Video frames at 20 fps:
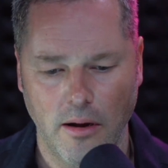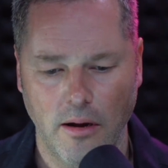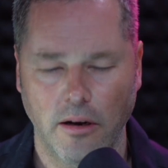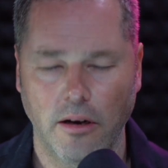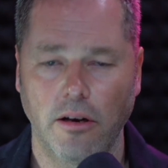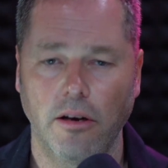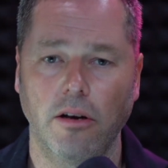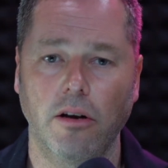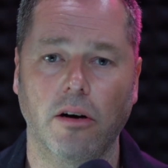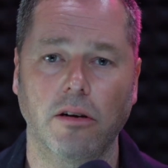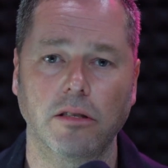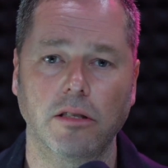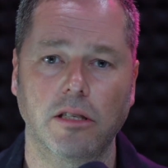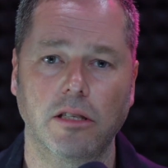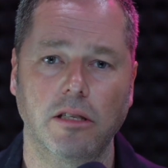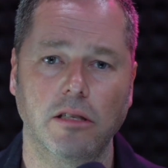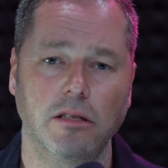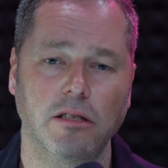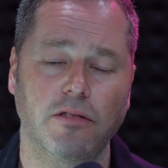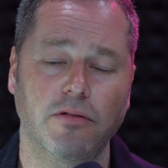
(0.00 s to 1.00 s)

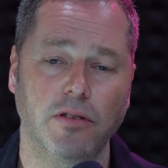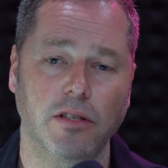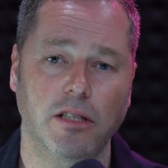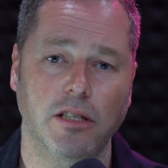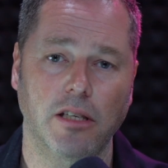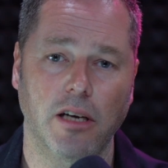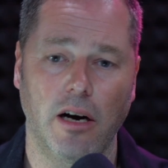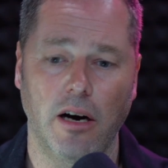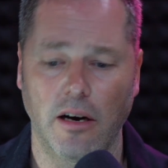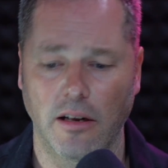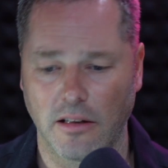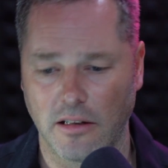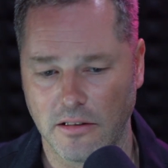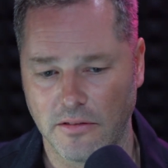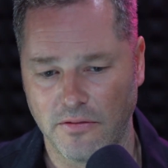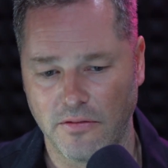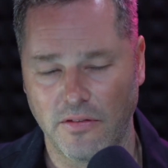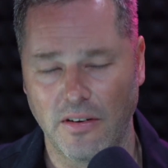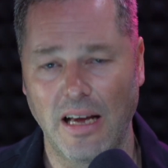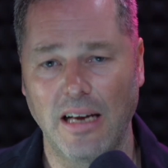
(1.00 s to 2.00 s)
nonsense facade, this
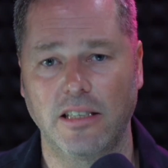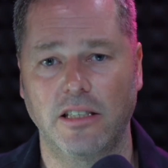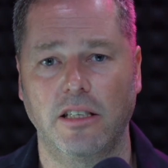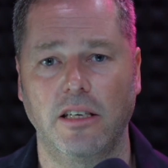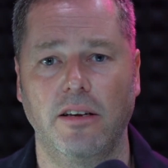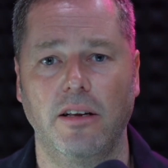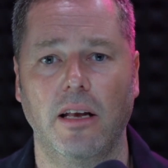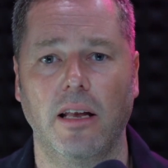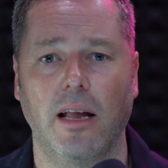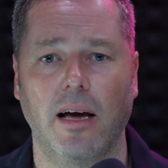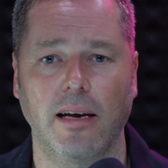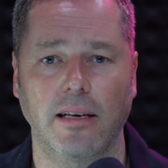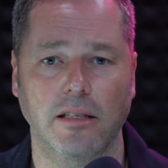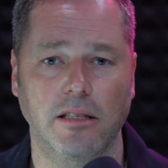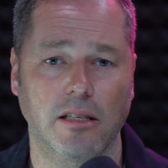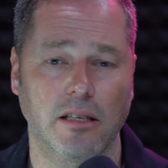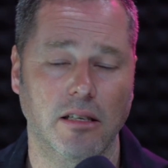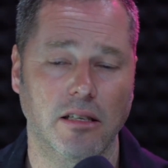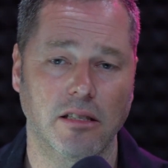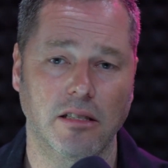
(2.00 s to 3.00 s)
flashy
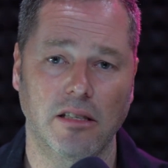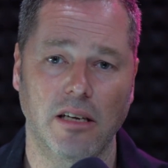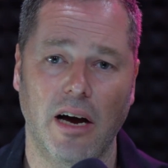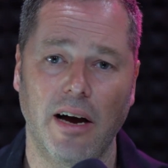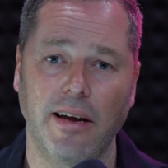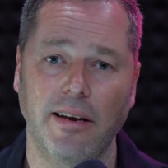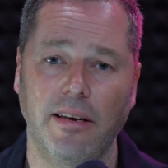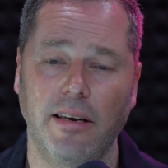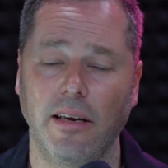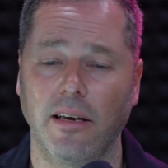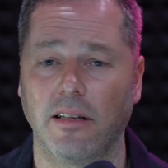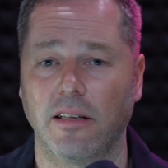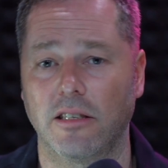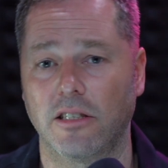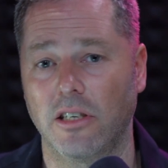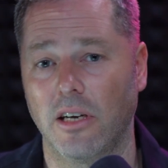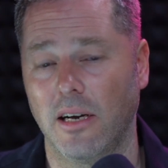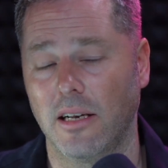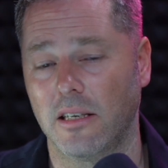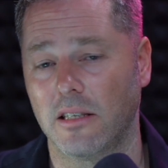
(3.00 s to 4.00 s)
lights and this idea that
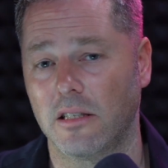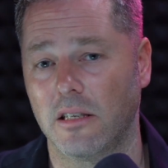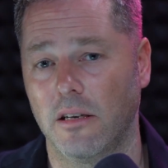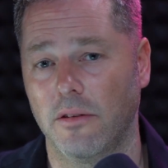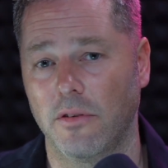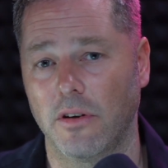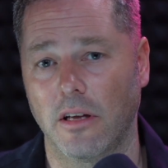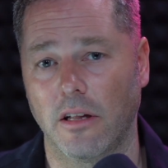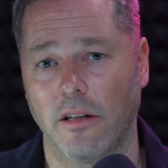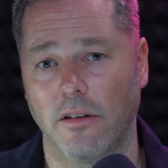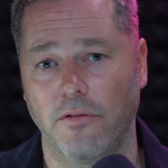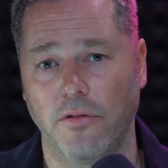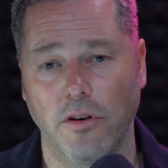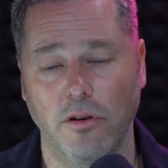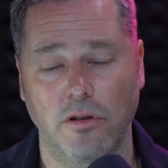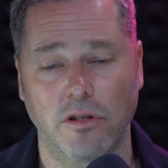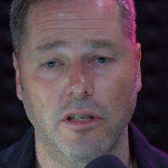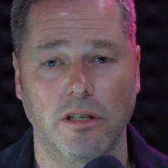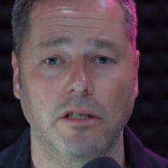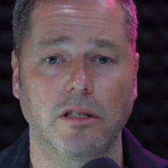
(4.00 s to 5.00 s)
China's living in the
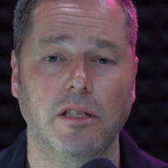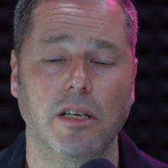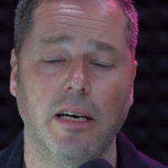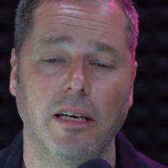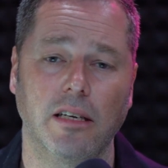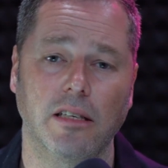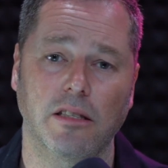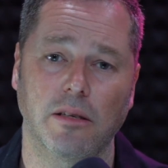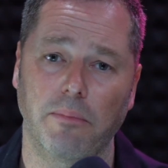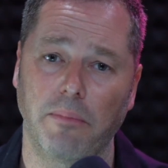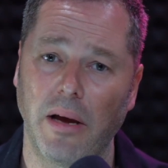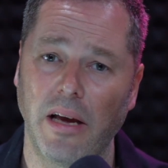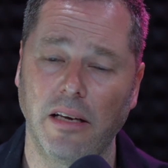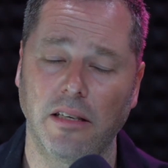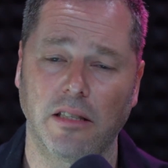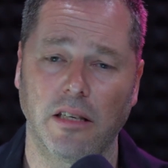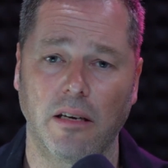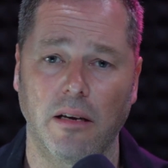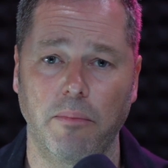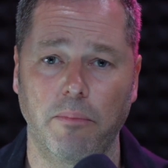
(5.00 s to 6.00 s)
future and China's
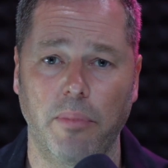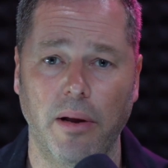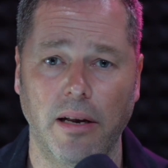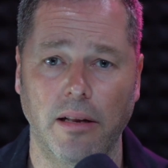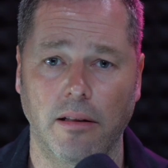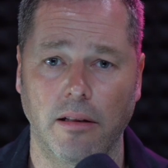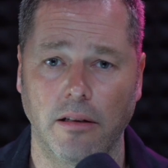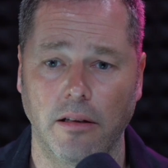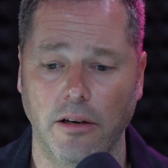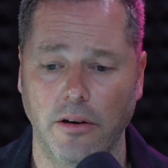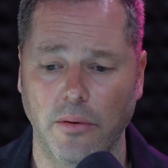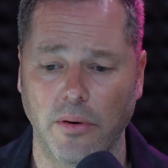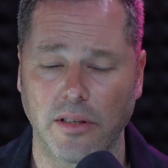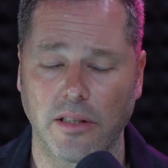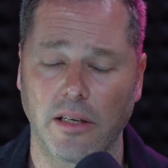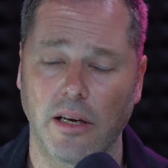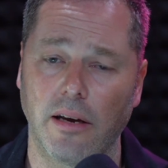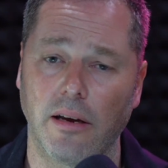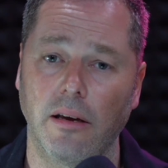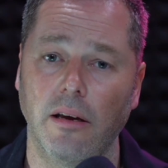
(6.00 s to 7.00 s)
amazing and better than the
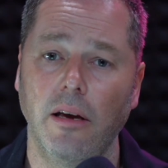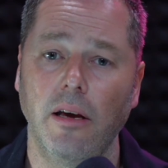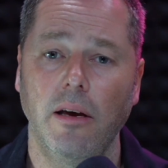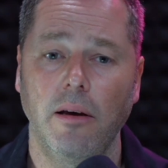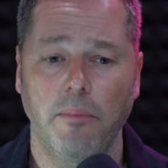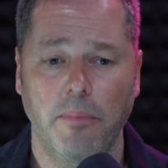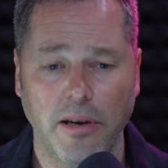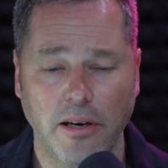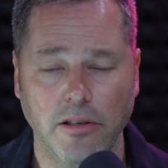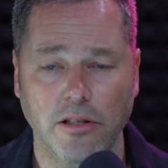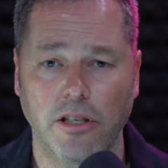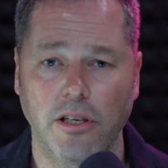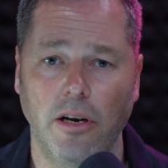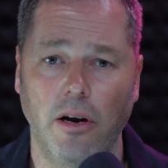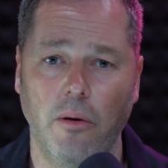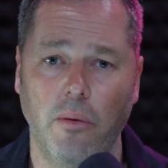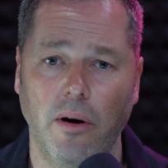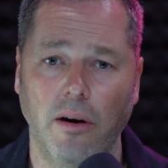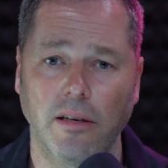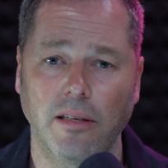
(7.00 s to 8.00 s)
USA. Because you
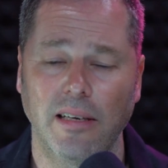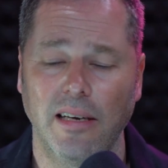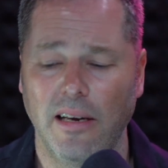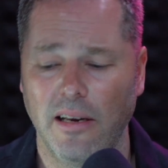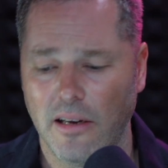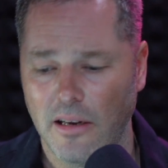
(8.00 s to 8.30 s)
know what?